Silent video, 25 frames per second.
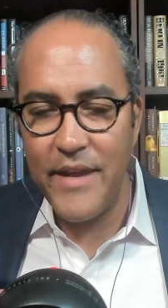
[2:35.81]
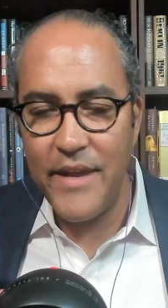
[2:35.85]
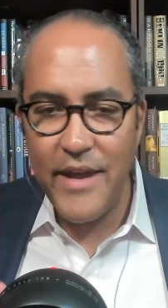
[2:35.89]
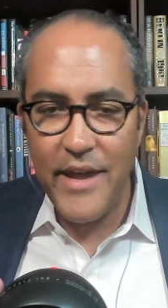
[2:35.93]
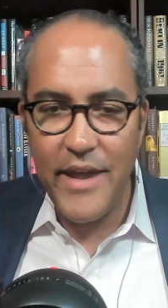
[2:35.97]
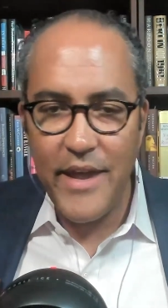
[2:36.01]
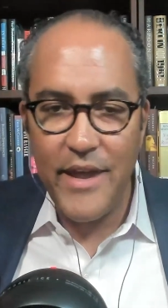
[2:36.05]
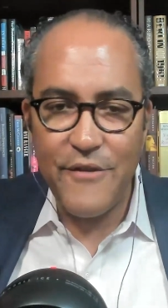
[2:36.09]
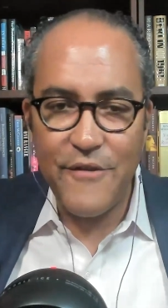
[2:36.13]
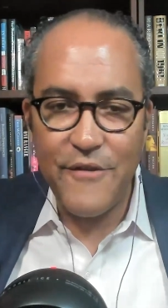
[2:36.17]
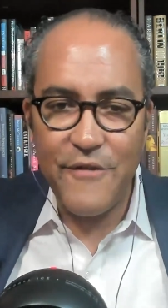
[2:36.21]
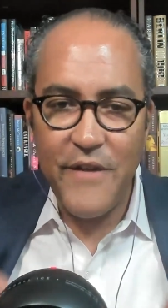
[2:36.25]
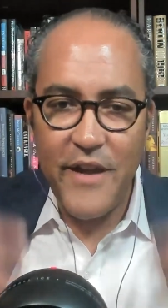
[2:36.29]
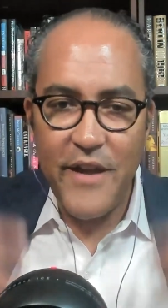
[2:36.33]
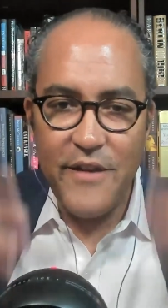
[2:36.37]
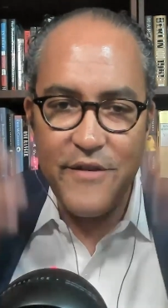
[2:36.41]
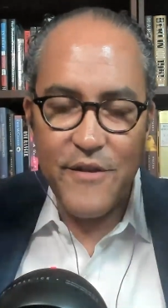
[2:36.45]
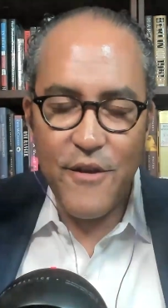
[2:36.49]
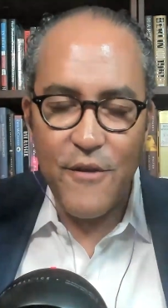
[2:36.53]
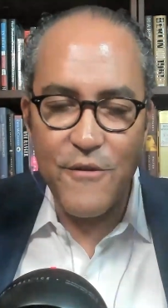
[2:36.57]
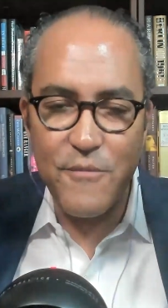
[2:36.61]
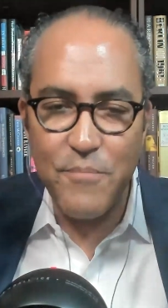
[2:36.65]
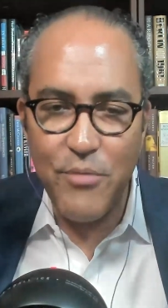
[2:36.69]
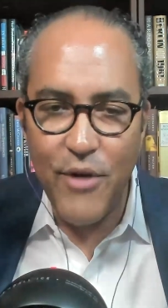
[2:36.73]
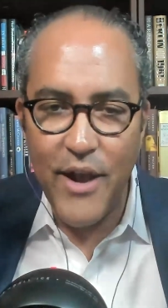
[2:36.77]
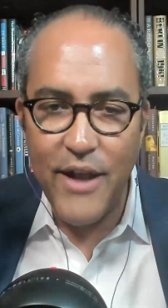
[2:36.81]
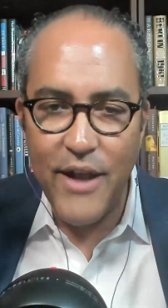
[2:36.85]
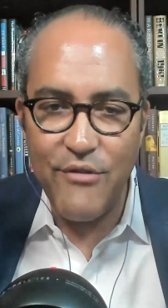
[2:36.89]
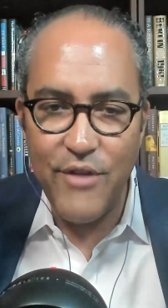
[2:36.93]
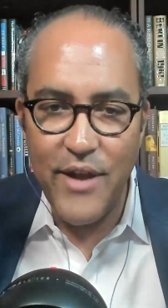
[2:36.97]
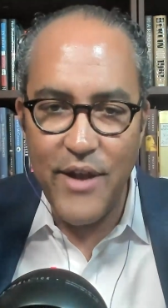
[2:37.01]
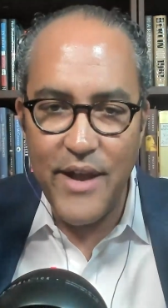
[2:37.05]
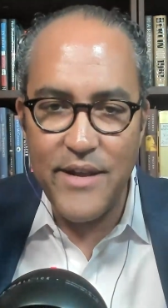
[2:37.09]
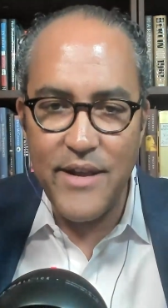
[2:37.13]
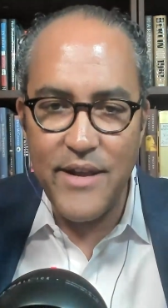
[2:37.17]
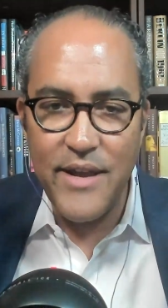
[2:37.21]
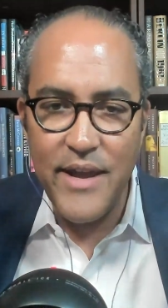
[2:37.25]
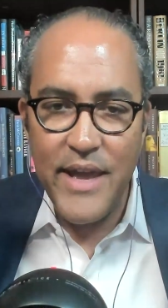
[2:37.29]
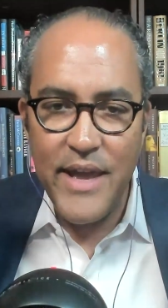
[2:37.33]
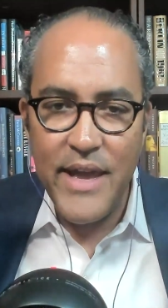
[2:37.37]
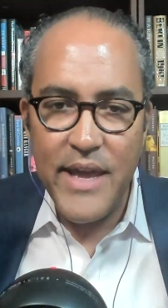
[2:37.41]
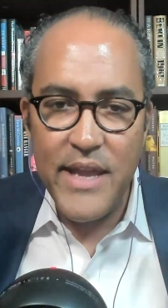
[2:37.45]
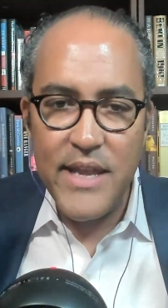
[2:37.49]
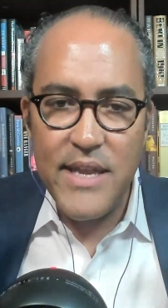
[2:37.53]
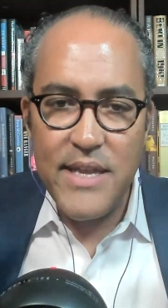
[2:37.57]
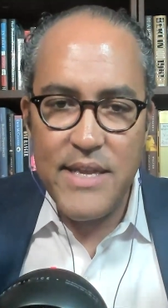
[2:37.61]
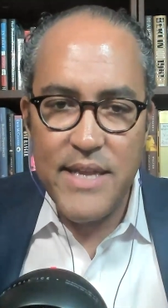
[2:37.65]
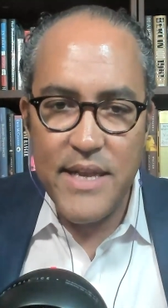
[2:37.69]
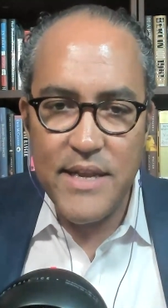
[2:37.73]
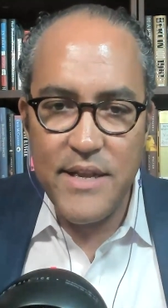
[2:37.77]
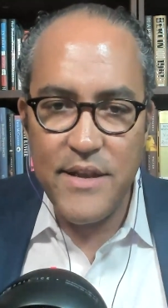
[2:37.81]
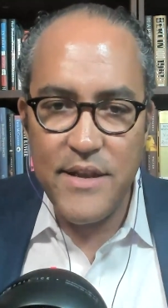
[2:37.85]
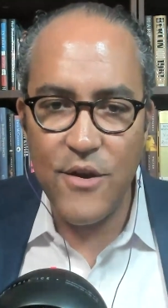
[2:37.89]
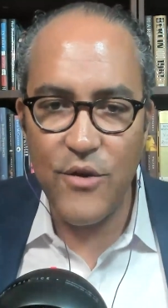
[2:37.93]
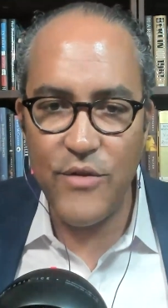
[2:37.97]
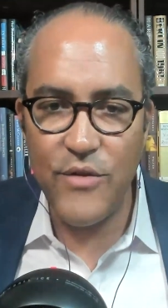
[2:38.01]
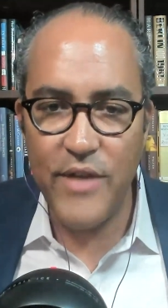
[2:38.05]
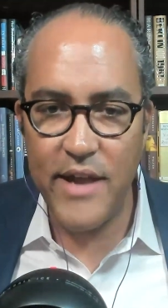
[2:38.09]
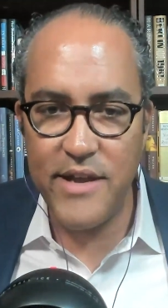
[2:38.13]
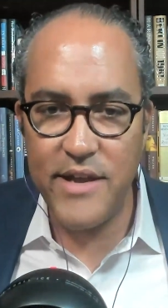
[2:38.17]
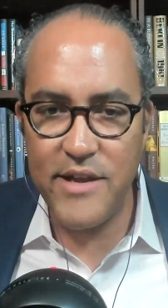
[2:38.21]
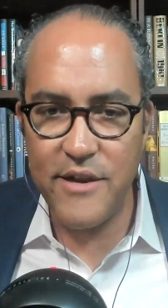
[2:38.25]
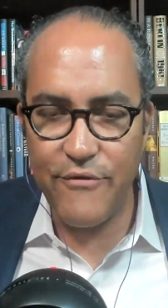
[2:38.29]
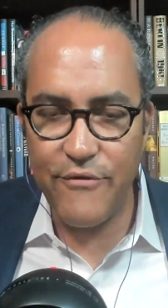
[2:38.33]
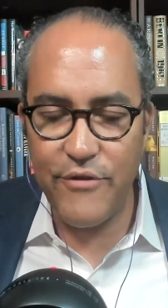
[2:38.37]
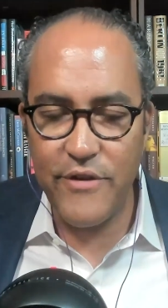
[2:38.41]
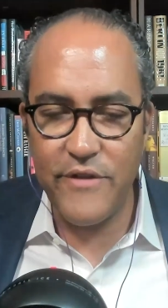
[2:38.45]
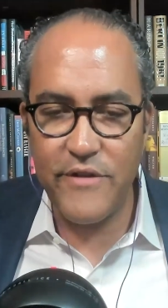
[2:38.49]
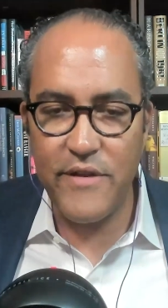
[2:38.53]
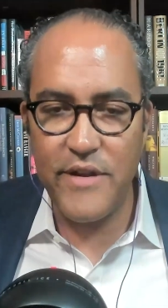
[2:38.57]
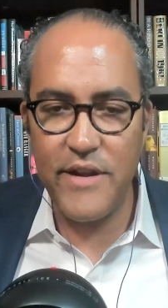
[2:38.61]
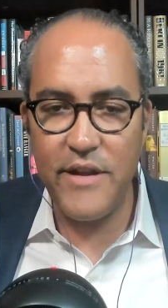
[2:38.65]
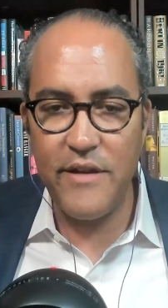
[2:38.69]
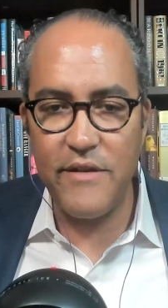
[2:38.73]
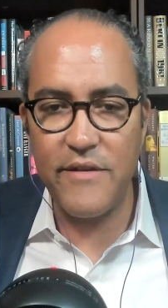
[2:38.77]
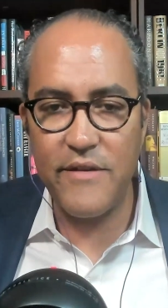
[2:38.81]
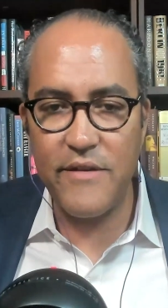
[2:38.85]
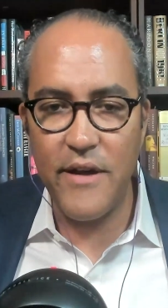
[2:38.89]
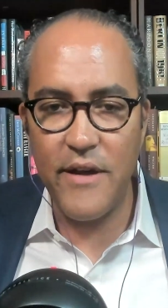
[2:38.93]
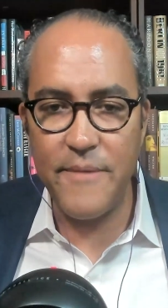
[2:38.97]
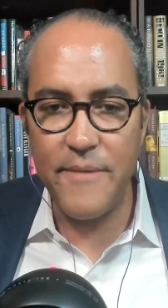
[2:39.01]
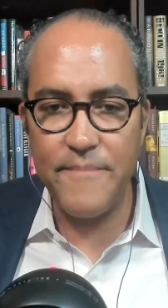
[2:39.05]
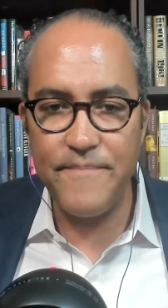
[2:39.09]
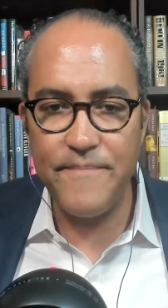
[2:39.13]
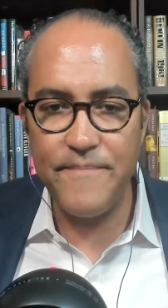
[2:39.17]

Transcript: His face goes bright red. Didn't know that difference in Islam.